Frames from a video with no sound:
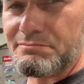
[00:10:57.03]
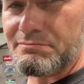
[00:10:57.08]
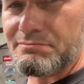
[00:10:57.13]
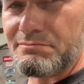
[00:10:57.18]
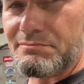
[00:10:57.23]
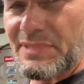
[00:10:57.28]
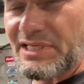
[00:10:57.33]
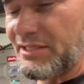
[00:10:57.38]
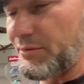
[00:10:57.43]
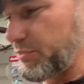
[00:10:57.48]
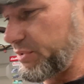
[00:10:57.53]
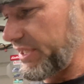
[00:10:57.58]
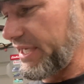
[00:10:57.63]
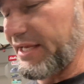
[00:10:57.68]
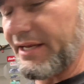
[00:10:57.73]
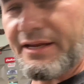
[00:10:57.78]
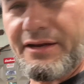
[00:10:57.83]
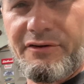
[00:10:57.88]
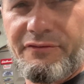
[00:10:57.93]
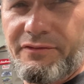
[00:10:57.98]
made the plate
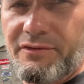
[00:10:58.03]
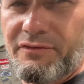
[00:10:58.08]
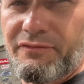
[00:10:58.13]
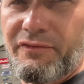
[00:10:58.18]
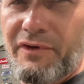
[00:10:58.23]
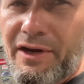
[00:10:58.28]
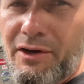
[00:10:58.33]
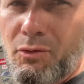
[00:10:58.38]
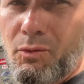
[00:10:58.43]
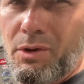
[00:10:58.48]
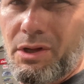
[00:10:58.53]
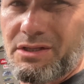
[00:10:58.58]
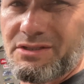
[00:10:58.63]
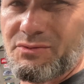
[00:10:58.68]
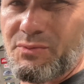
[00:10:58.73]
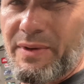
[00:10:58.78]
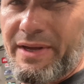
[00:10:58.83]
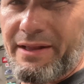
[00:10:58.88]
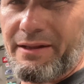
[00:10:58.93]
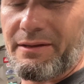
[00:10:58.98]
here for the firewall as
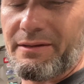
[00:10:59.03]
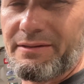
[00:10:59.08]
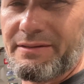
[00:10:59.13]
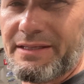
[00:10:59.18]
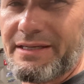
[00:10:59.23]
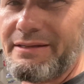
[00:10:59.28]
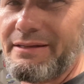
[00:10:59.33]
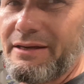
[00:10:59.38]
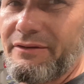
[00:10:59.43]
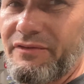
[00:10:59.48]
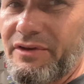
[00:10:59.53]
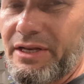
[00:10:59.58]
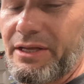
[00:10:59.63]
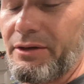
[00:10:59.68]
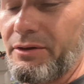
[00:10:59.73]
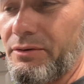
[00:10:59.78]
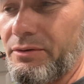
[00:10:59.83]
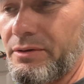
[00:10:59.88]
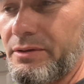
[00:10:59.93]
well in that video.